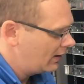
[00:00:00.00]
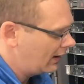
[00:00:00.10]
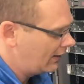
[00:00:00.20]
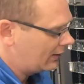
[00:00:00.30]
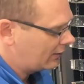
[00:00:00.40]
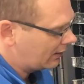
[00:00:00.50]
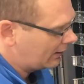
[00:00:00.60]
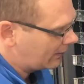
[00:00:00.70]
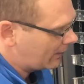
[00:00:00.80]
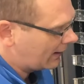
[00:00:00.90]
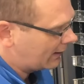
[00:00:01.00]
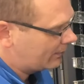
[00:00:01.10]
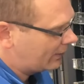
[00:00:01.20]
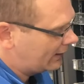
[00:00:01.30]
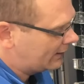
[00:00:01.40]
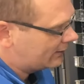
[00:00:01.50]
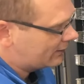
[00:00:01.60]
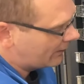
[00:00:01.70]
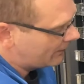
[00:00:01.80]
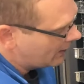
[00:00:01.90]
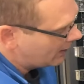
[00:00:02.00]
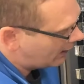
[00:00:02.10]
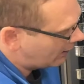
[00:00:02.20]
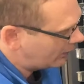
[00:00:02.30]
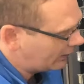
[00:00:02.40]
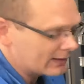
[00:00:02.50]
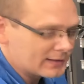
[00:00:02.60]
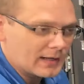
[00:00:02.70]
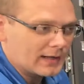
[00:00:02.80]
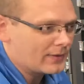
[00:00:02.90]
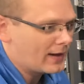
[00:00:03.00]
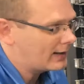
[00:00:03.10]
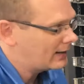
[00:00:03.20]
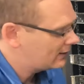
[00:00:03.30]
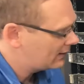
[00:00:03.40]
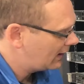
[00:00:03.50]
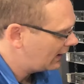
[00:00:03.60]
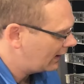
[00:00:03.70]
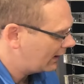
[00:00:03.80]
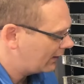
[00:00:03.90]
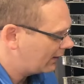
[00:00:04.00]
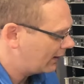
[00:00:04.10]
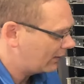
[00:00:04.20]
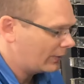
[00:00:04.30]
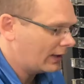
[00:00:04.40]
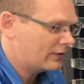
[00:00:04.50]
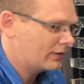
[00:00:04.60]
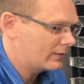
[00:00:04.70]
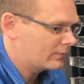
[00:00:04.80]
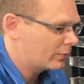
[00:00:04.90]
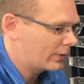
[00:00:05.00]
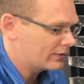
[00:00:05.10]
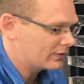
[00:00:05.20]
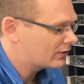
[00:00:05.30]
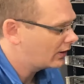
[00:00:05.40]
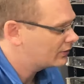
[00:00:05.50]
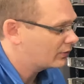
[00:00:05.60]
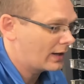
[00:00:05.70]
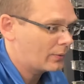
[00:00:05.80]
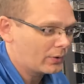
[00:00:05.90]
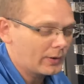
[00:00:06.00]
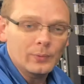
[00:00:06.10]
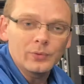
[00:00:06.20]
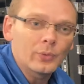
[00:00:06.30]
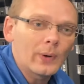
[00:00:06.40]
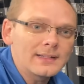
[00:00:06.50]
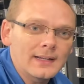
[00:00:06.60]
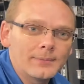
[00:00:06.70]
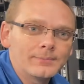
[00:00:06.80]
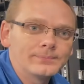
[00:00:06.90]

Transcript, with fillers: and then you can click it back into place. So uh, really it's uh, that easy and uh, we got the, the rails installed so now we'll go ahead and we'll do the right side.